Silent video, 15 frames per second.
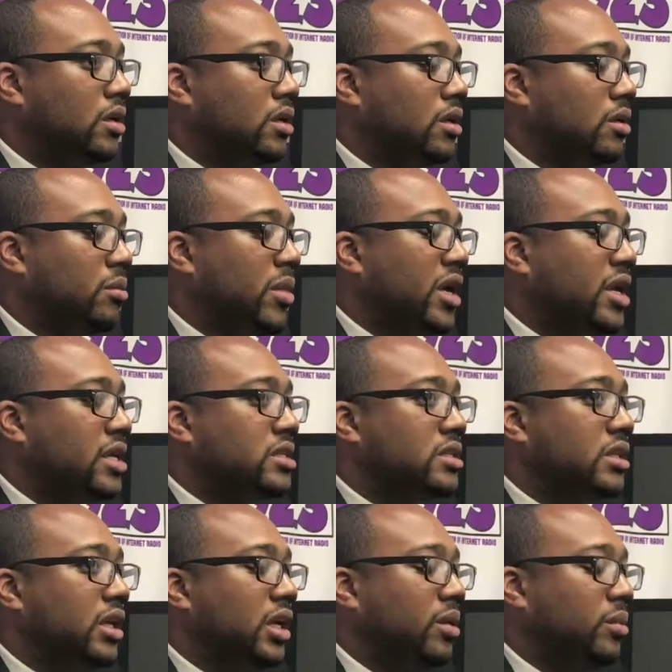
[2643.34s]
Man, that's
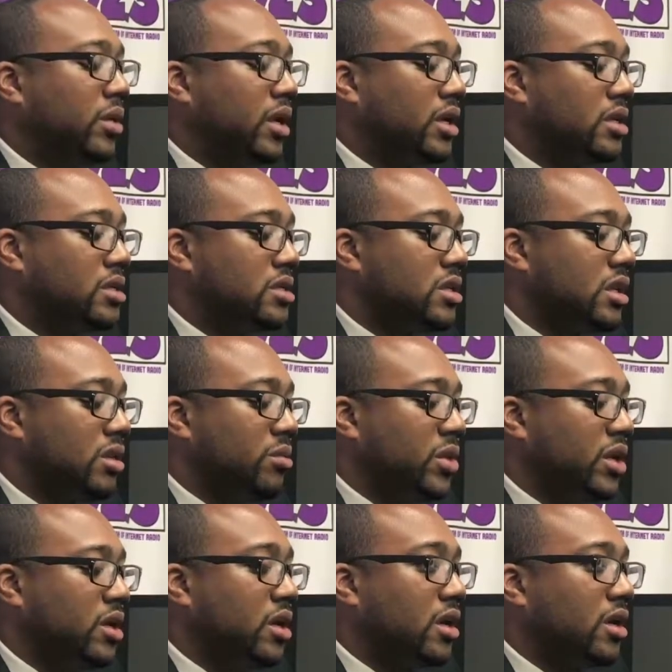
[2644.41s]
deep, and it's deep
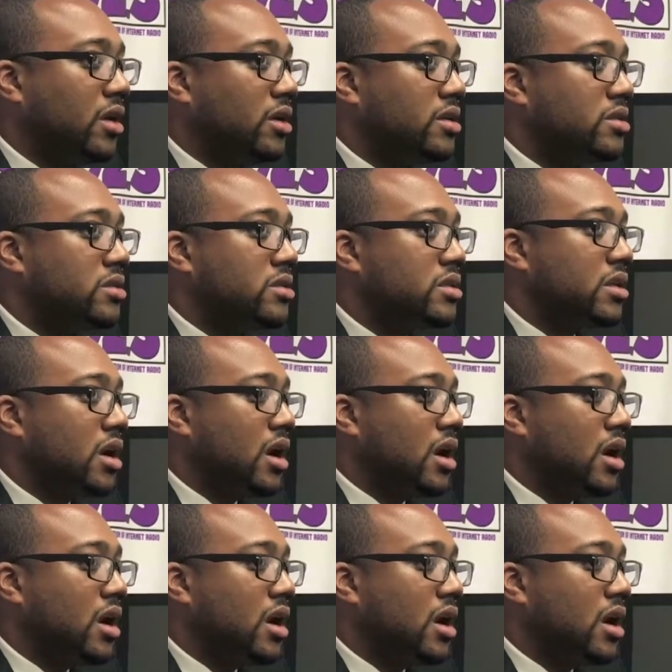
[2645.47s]
because